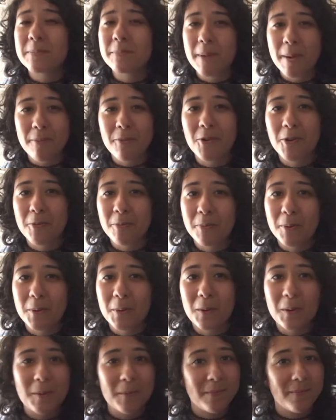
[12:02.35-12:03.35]

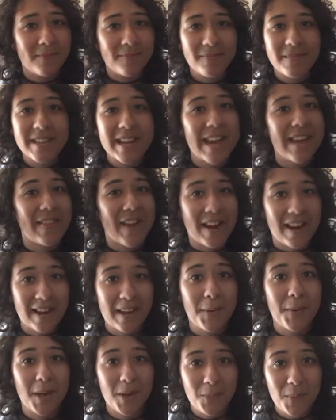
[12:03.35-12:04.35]
memorable, take that
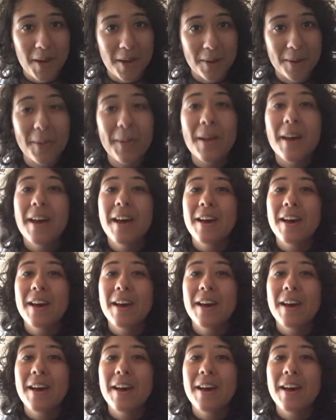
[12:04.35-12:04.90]
any way you will,